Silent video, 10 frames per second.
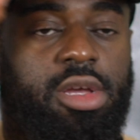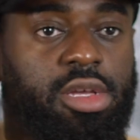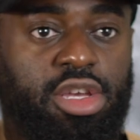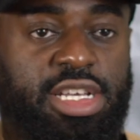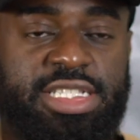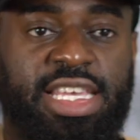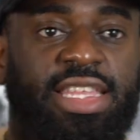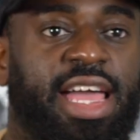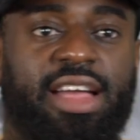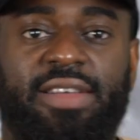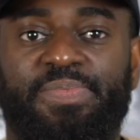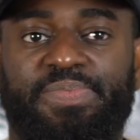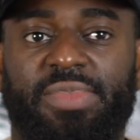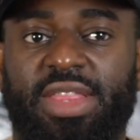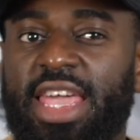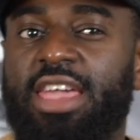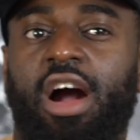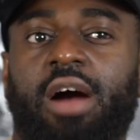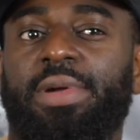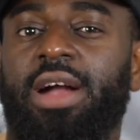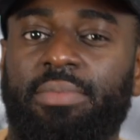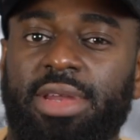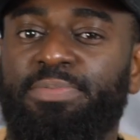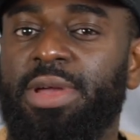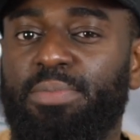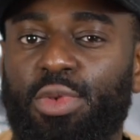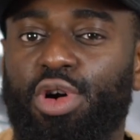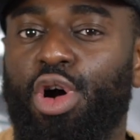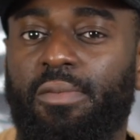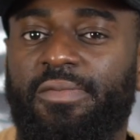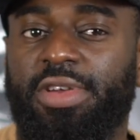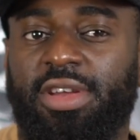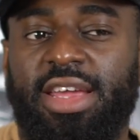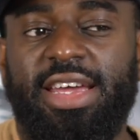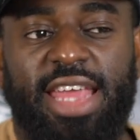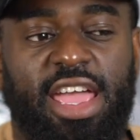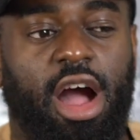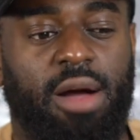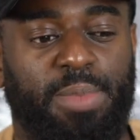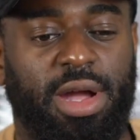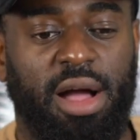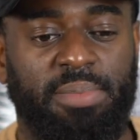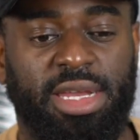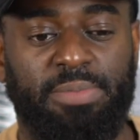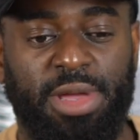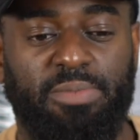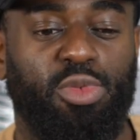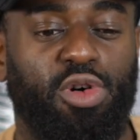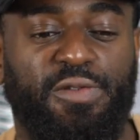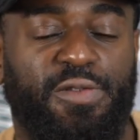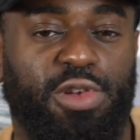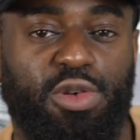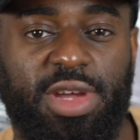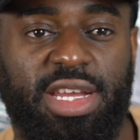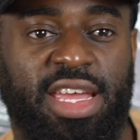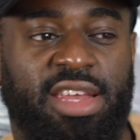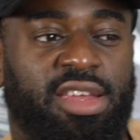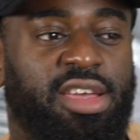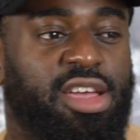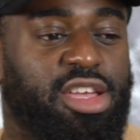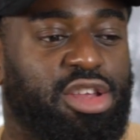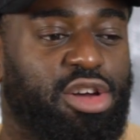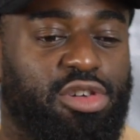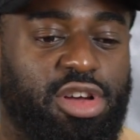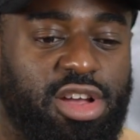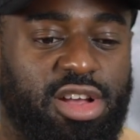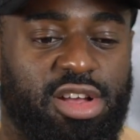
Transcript: you could see that they are becoming a bit more confident. They are becoming a bit more fluid, and you know,